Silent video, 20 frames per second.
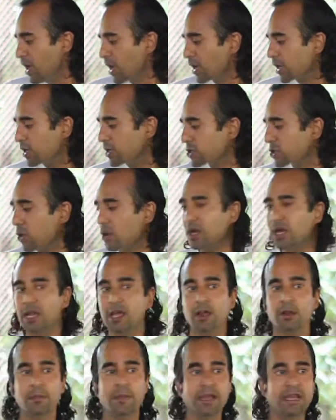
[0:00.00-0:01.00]
I'm going to talk a
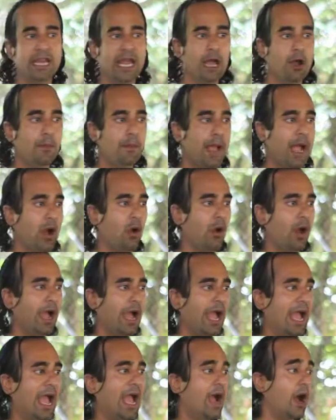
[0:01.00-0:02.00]
little bit now about
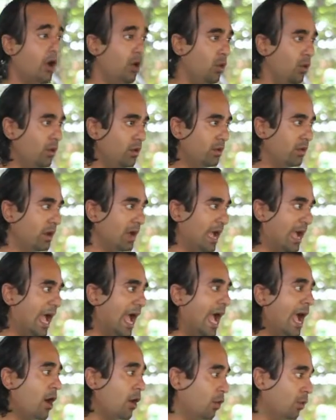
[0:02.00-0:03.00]
how
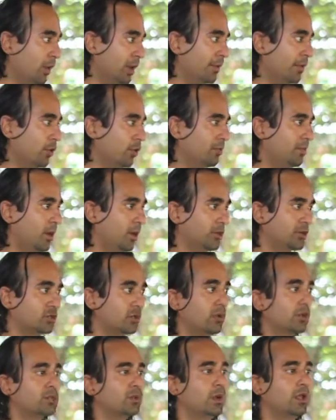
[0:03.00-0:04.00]
we build a bottle
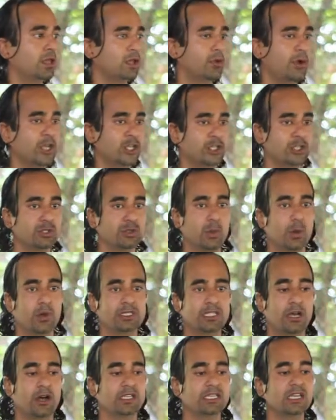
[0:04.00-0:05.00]
school. It's one of the questions we
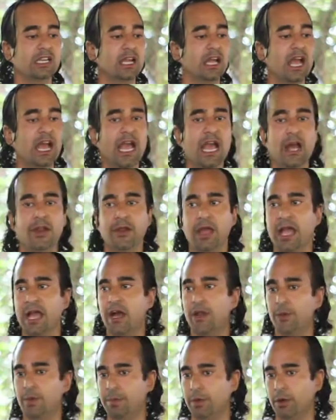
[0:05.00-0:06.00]
always get asked.
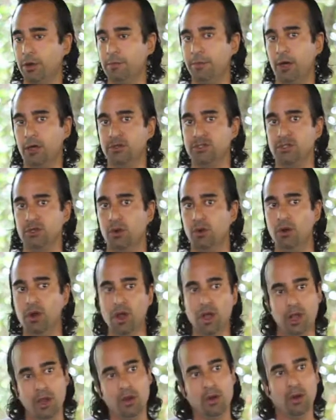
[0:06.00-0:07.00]
How do we build a bottle school?
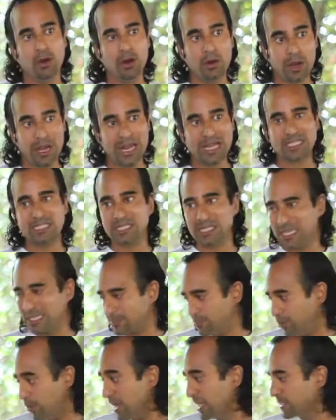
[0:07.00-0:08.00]
It's
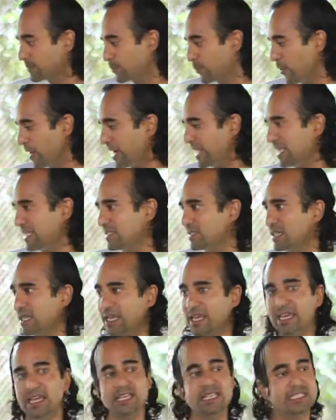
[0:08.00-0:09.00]
pretty
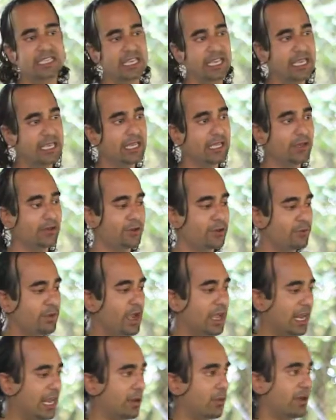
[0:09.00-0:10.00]
easy,
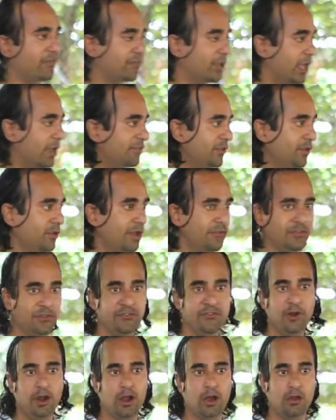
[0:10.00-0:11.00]
really, if you
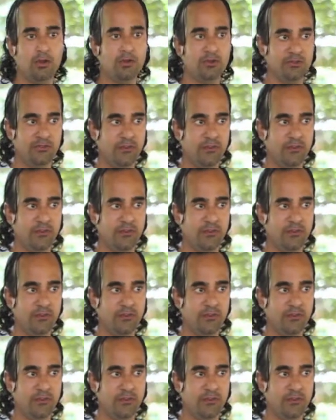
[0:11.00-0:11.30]
follow